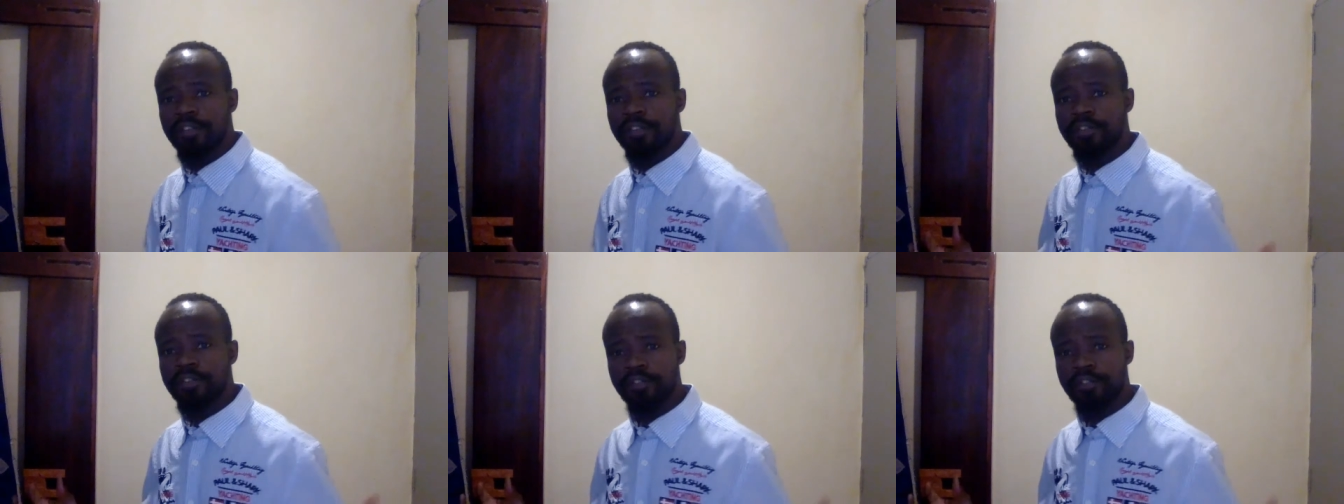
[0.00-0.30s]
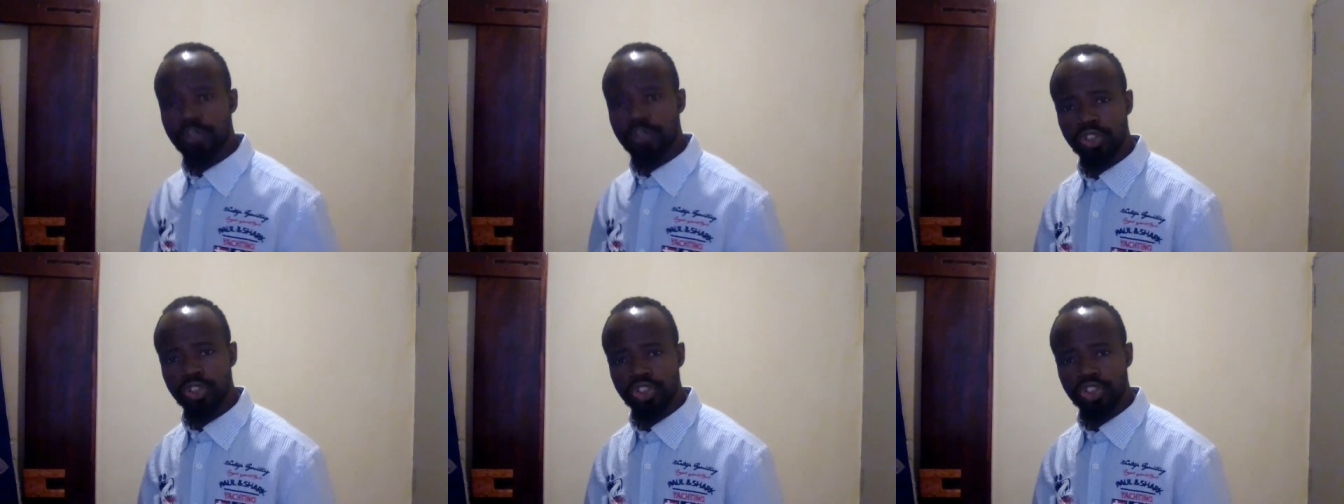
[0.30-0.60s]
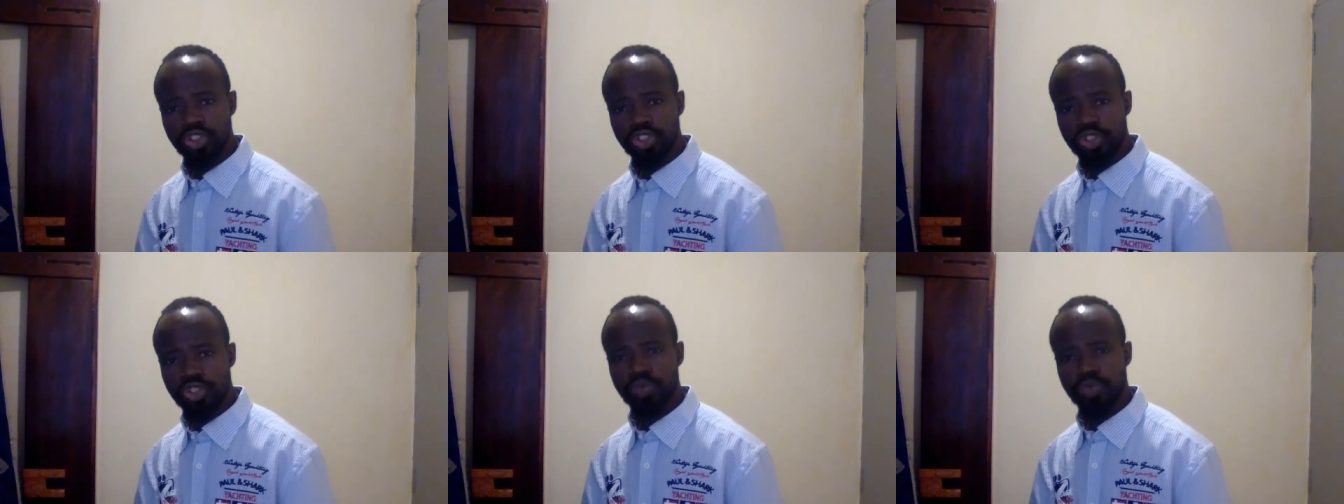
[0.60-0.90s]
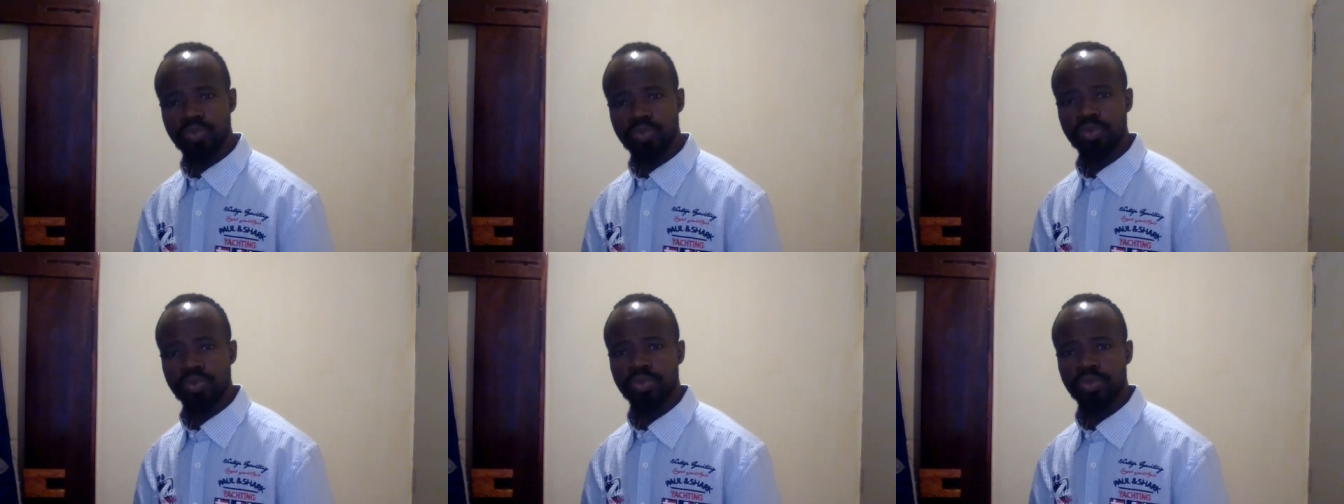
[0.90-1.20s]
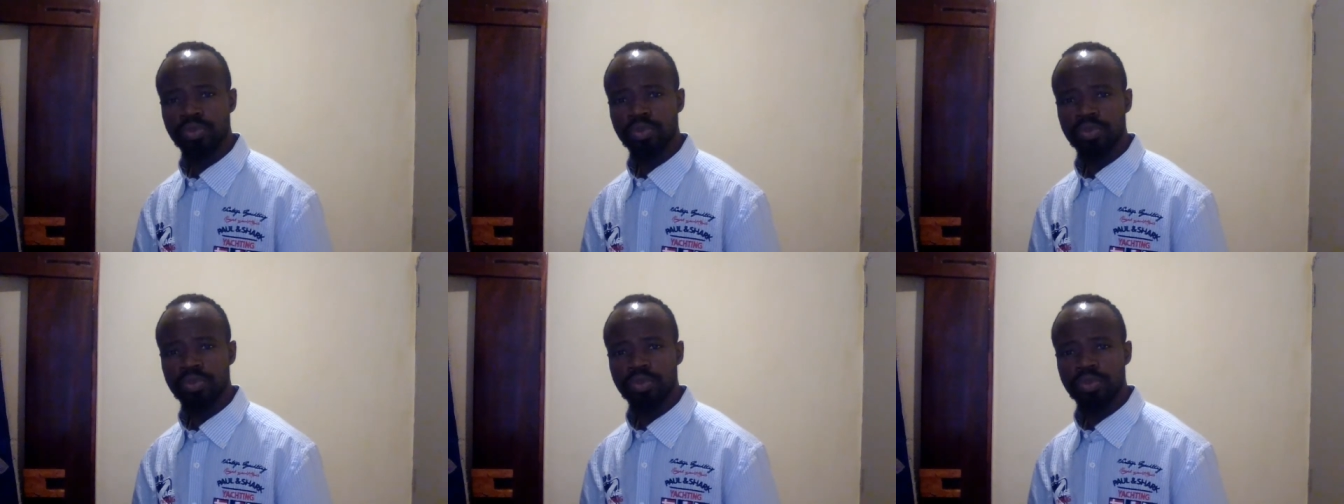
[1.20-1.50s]
for you
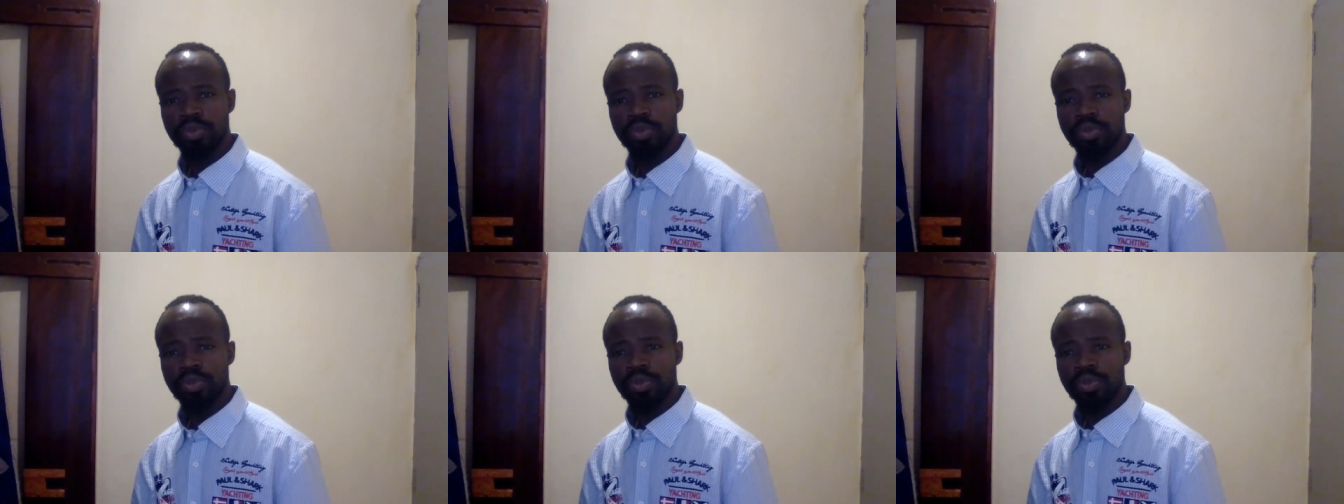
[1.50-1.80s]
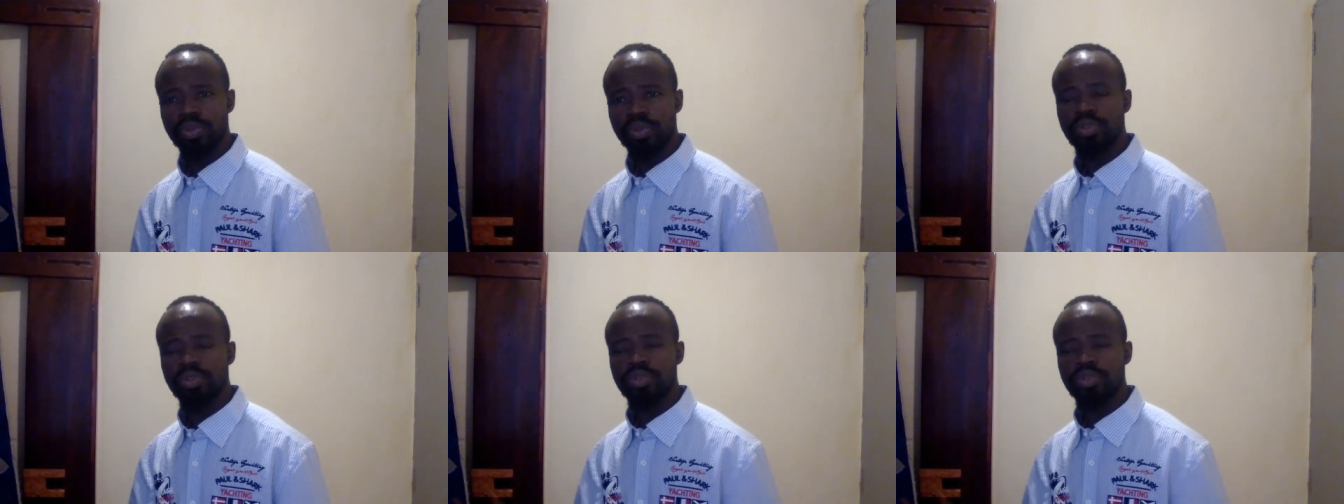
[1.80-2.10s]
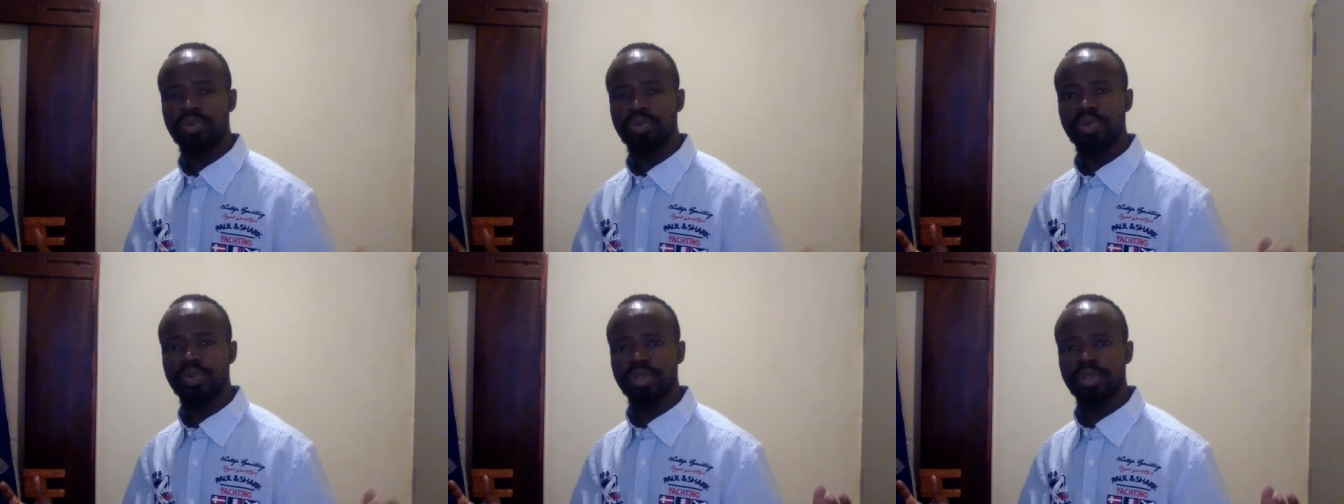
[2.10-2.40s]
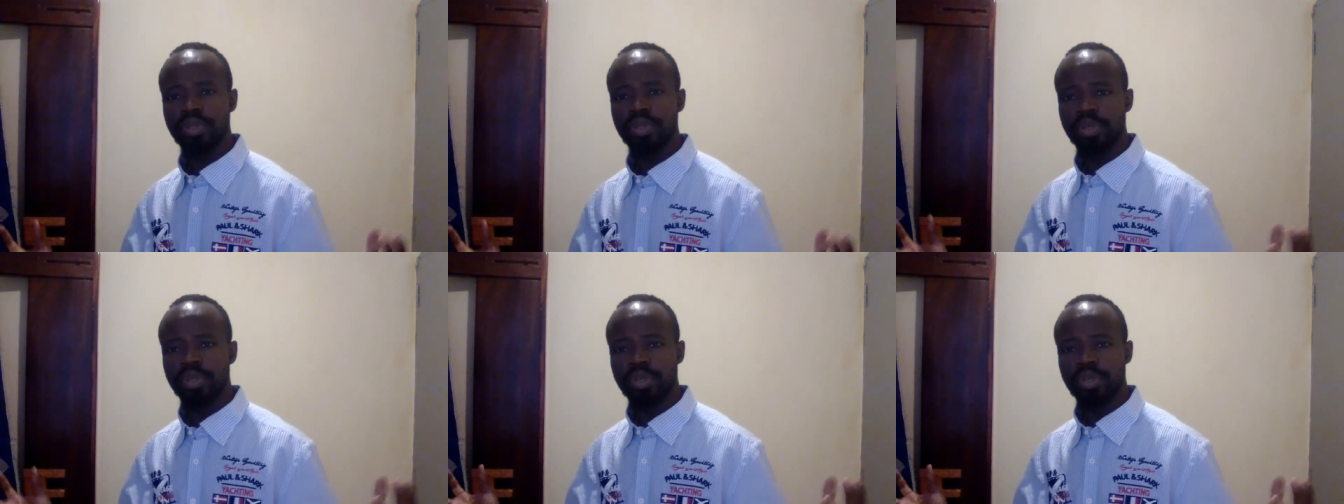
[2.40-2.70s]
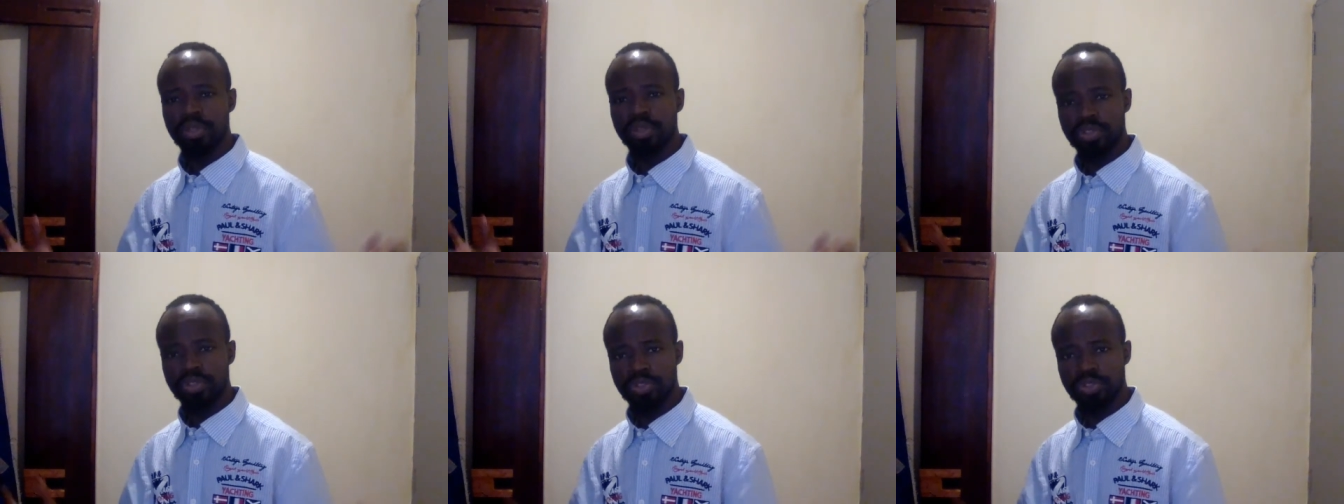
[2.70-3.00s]
to
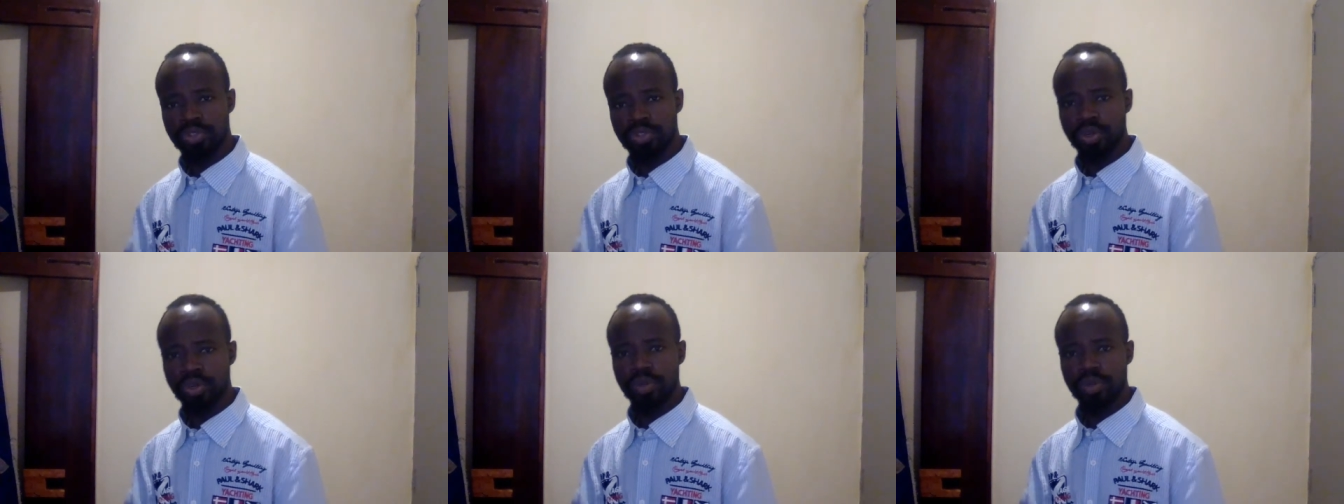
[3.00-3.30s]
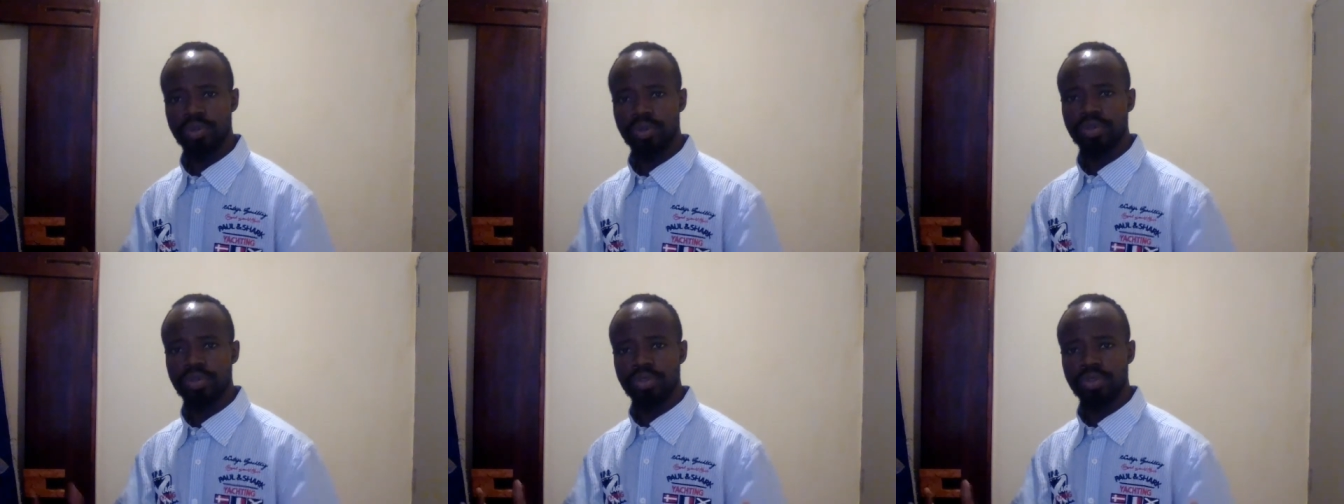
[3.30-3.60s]
restore